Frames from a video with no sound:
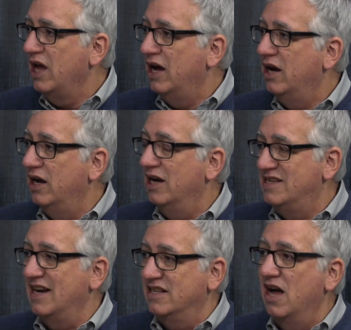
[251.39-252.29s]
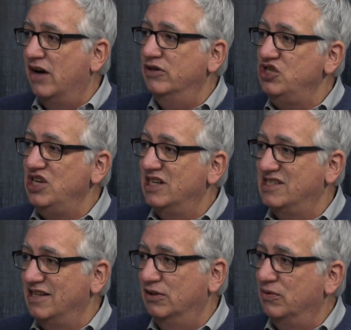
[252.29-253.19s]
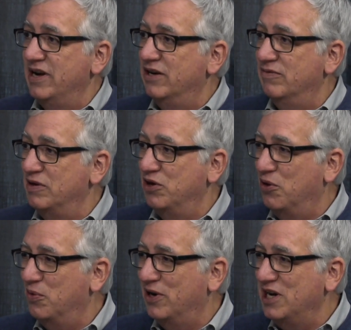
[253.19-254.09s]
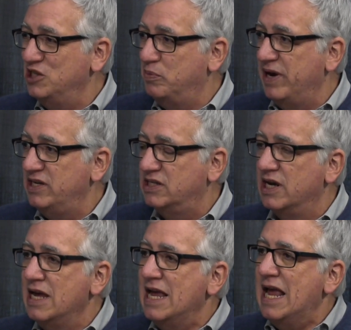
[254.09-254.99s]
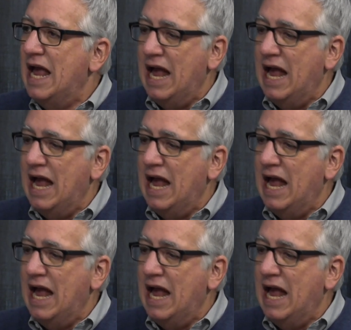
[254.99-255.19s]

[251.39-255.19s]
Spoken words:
a technology accelerator and co-working space. Mm-hmm.